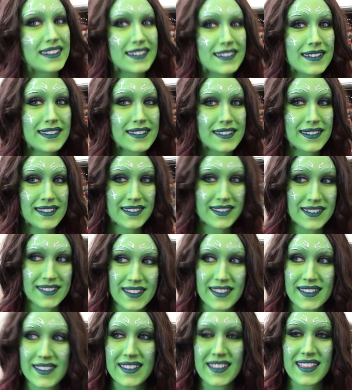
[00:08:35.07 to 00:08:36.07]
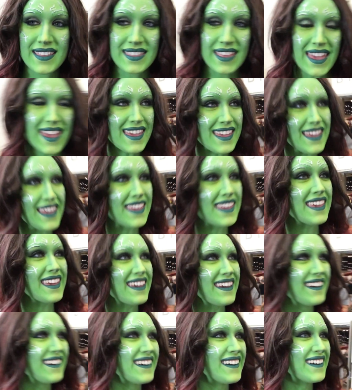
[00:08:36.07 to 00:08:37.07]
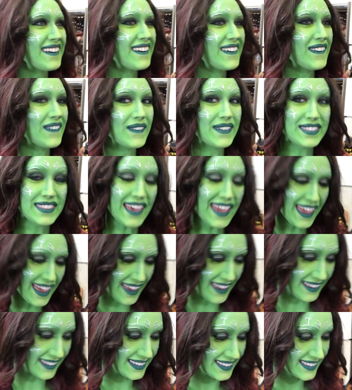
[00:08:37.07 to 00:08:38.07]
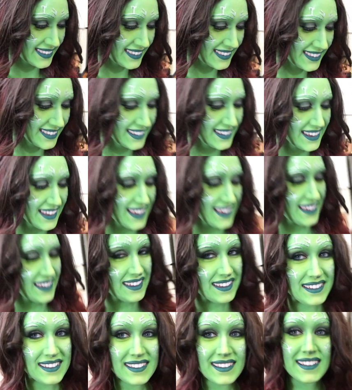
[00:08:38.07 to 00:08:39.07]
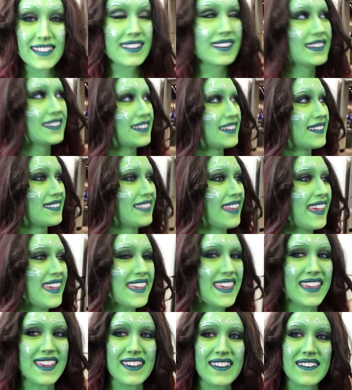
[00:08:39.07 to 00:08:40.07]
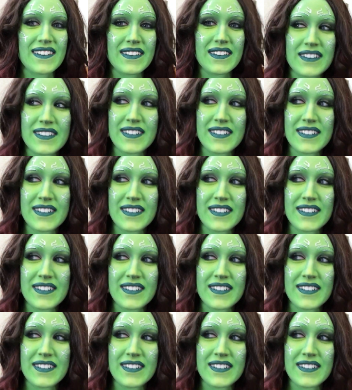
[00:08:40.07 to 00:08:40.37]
You look fantastic. Thank I love it you. so much. Thanks. Green's a good look on you. Thank you.